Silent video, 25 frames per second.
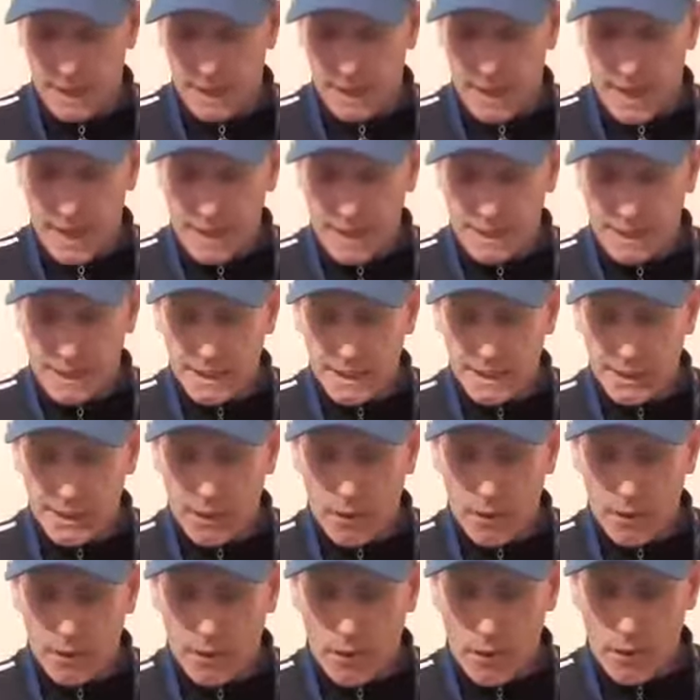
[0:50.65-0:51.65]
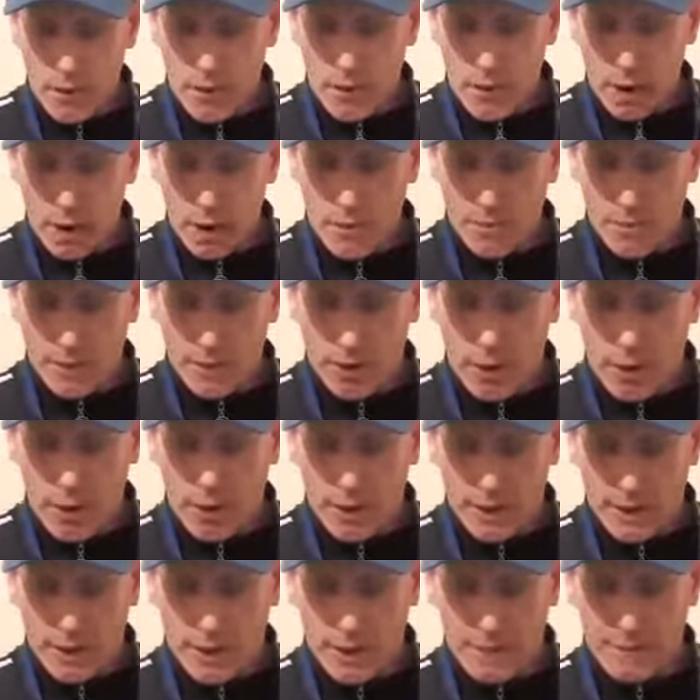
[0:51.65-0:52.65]
The essence of all common
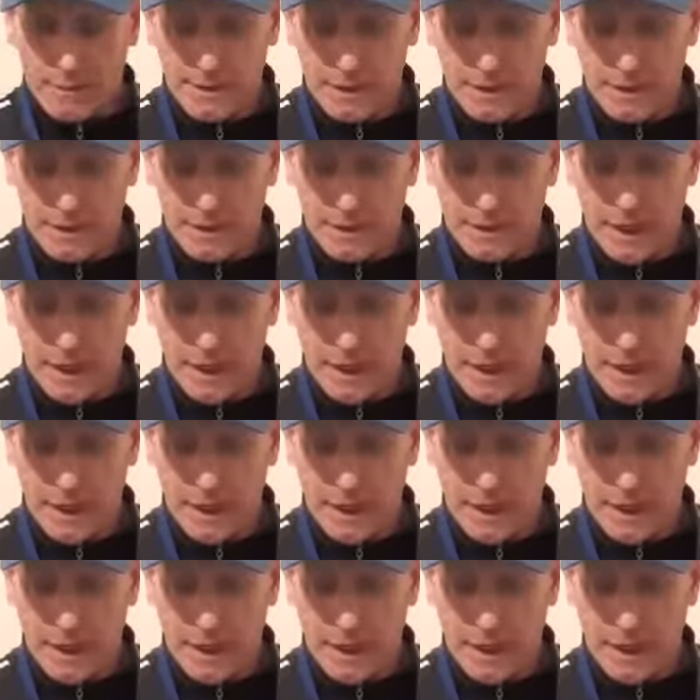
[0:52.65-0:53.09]
law crimes is